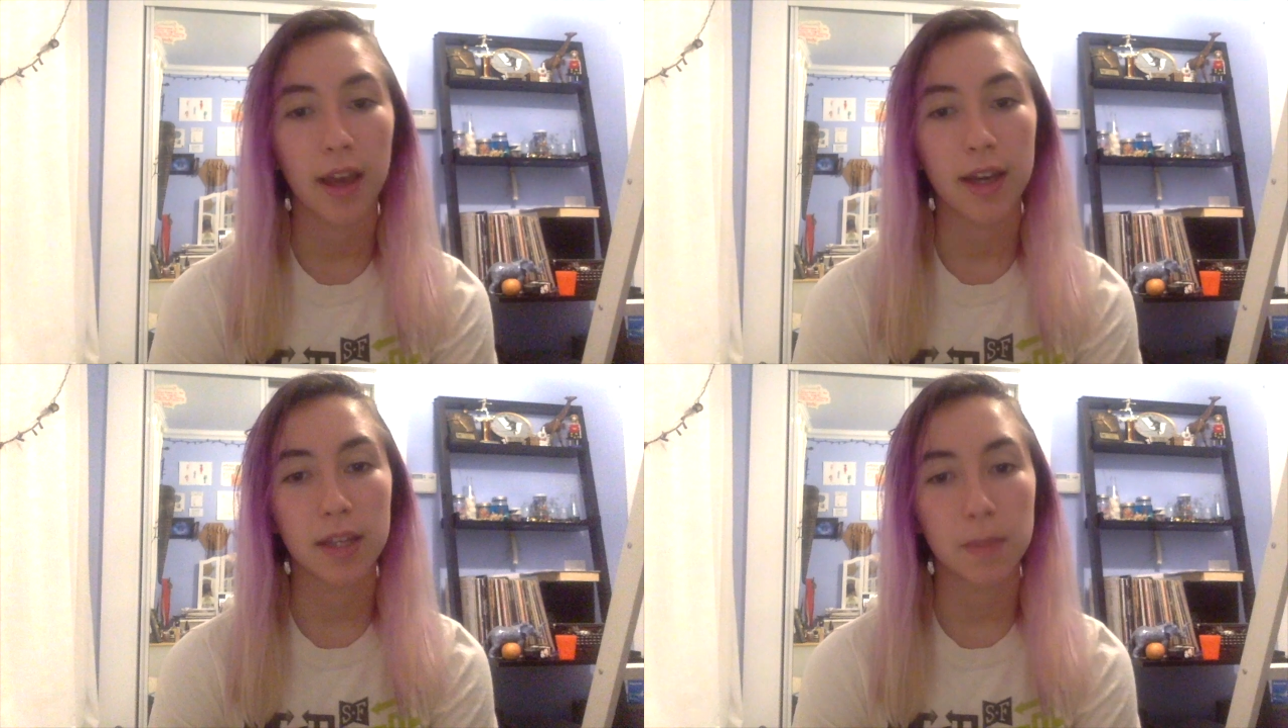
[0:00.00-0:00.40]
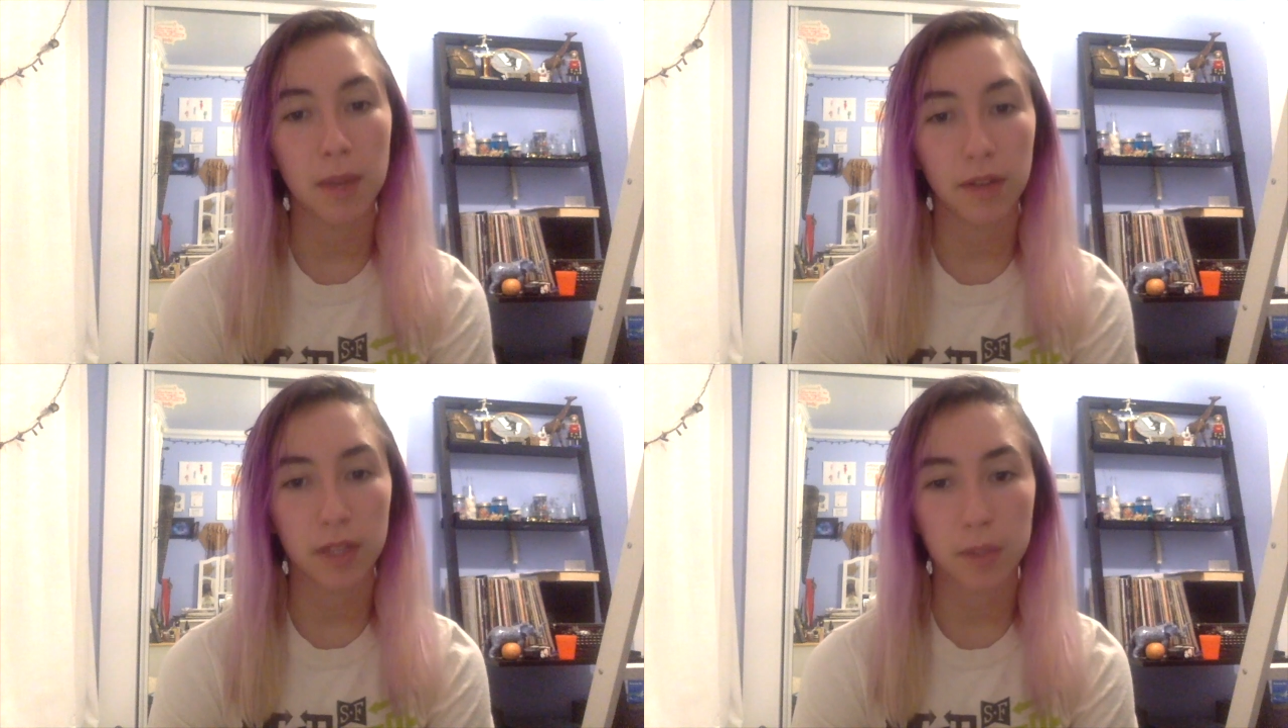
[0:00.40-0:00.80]
and is
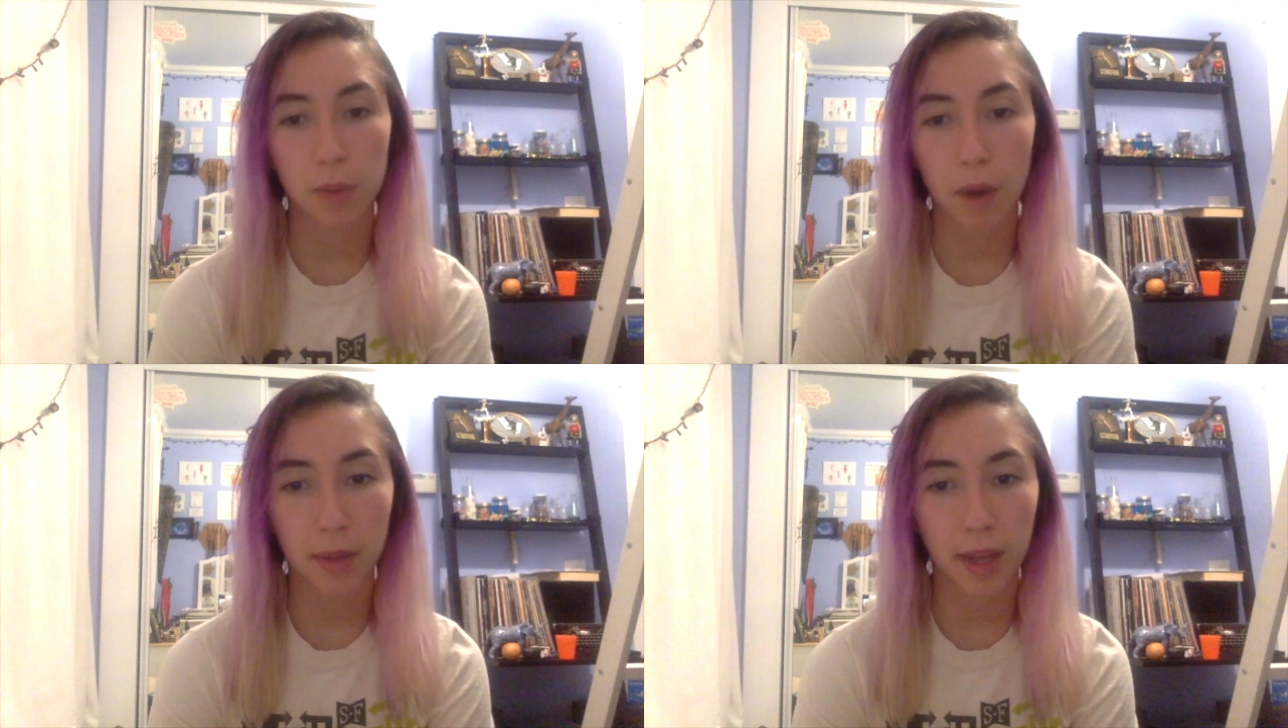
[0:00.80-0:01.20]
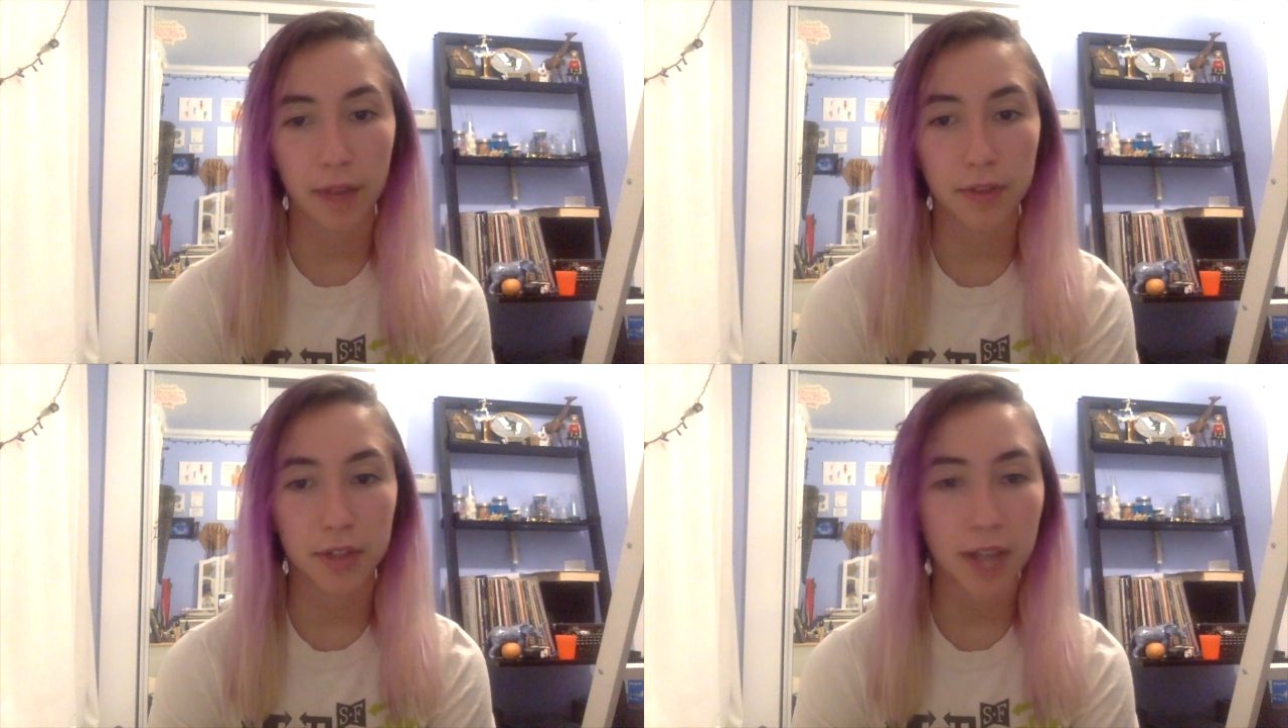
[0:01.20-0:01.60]
being rinsed properly
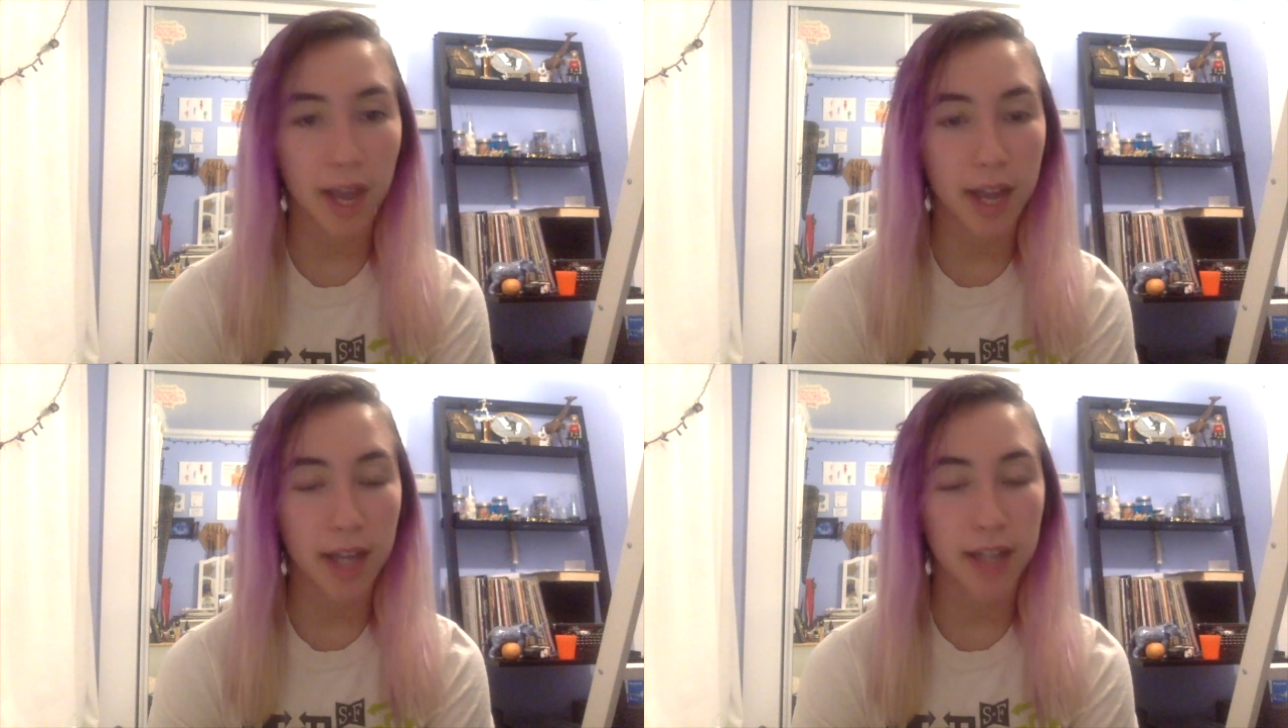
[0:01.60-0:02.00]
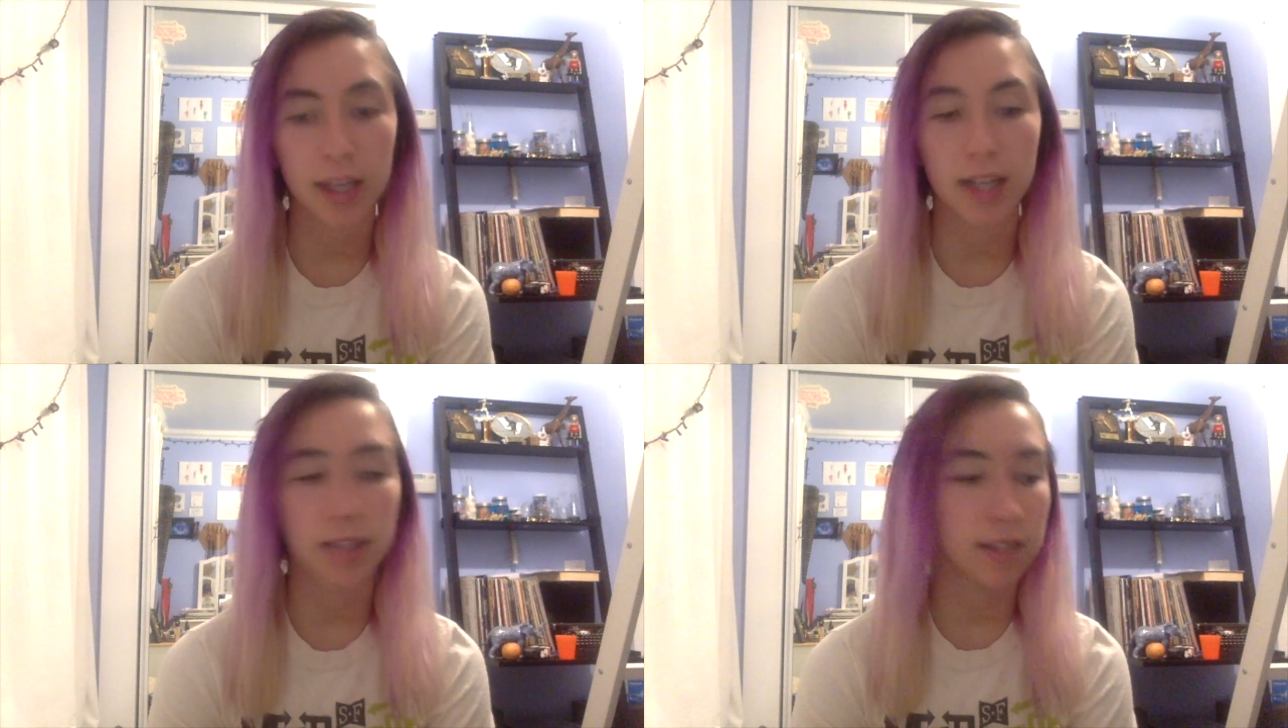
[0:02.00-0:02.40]
after dyeing,
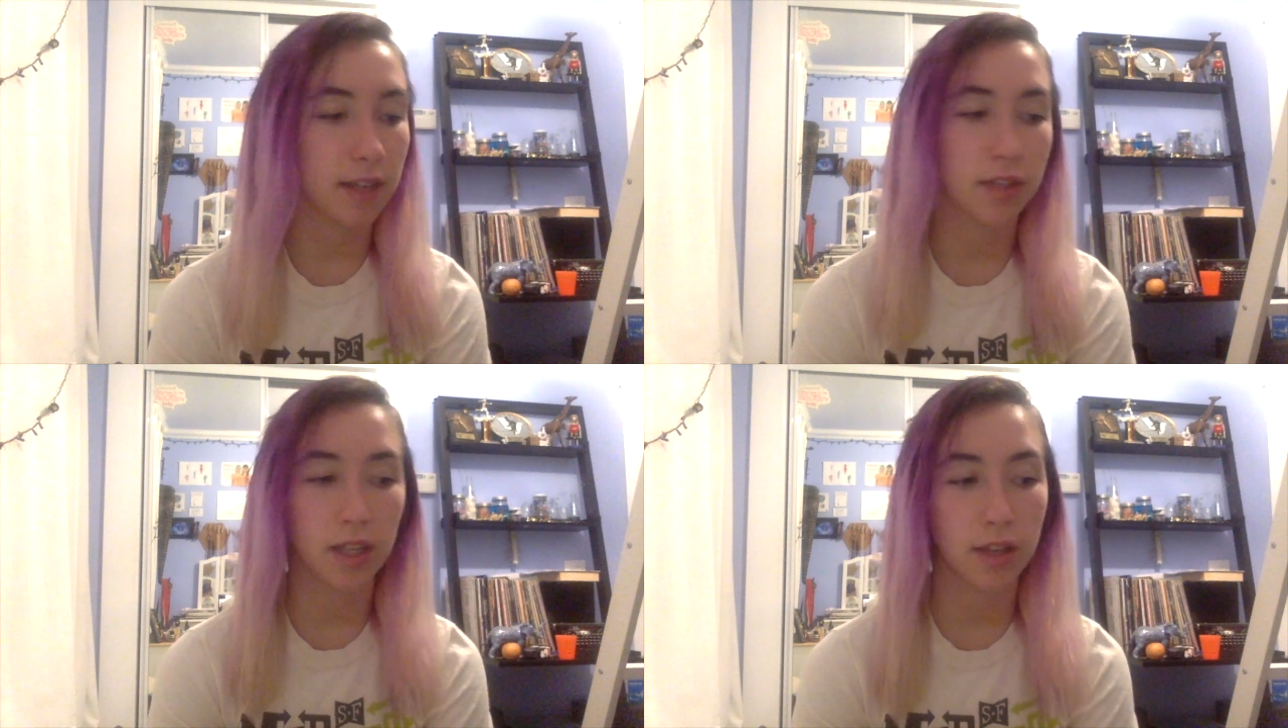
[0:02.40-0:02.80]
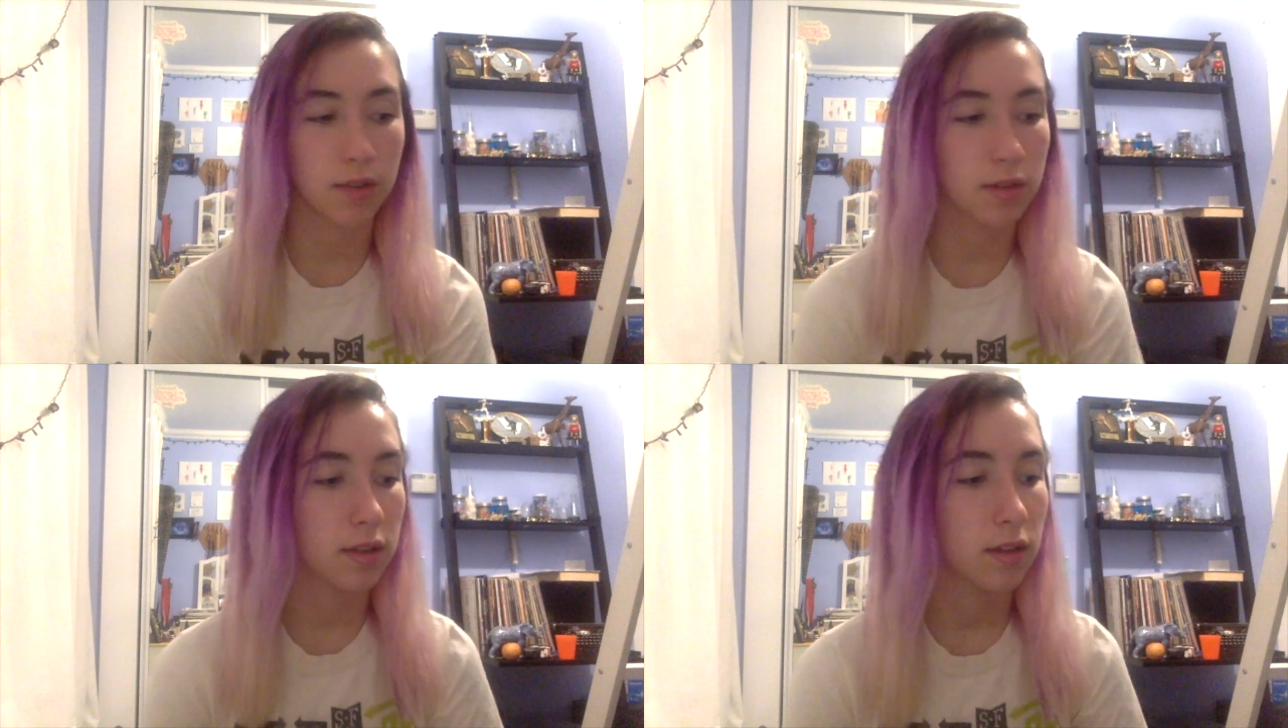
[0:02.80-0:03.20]
that it's safe to
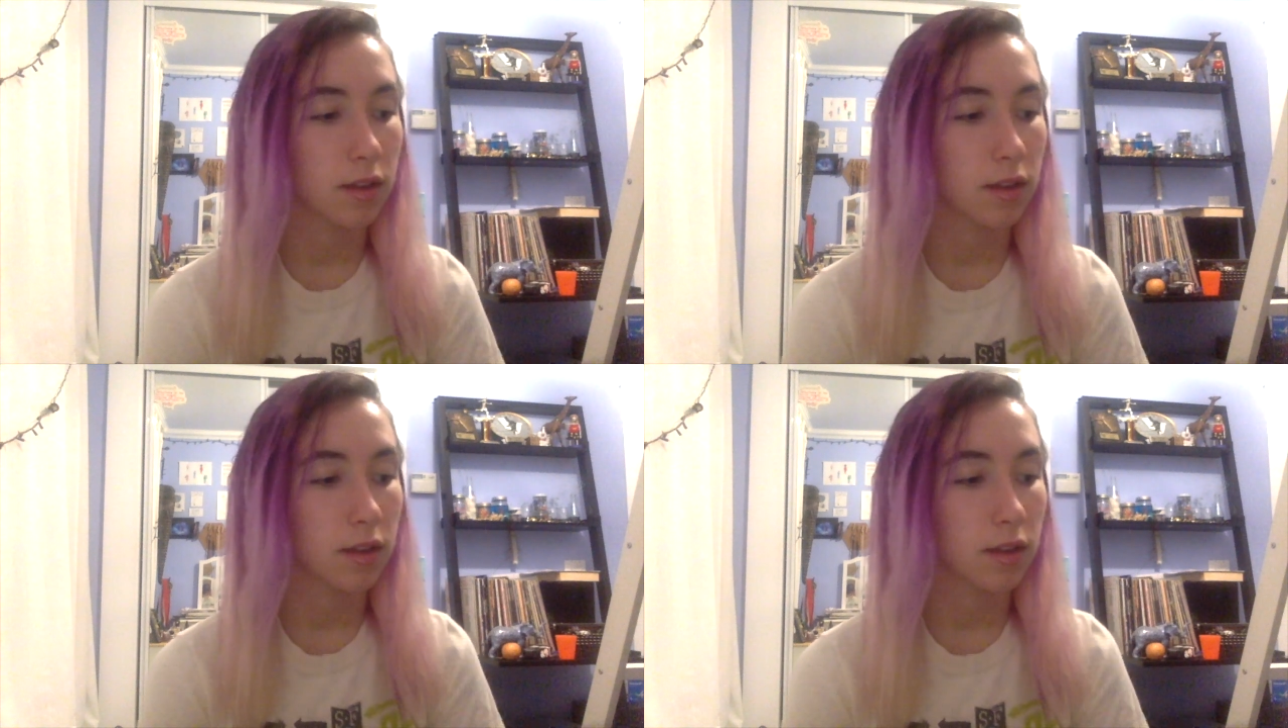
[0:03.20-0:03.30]
use.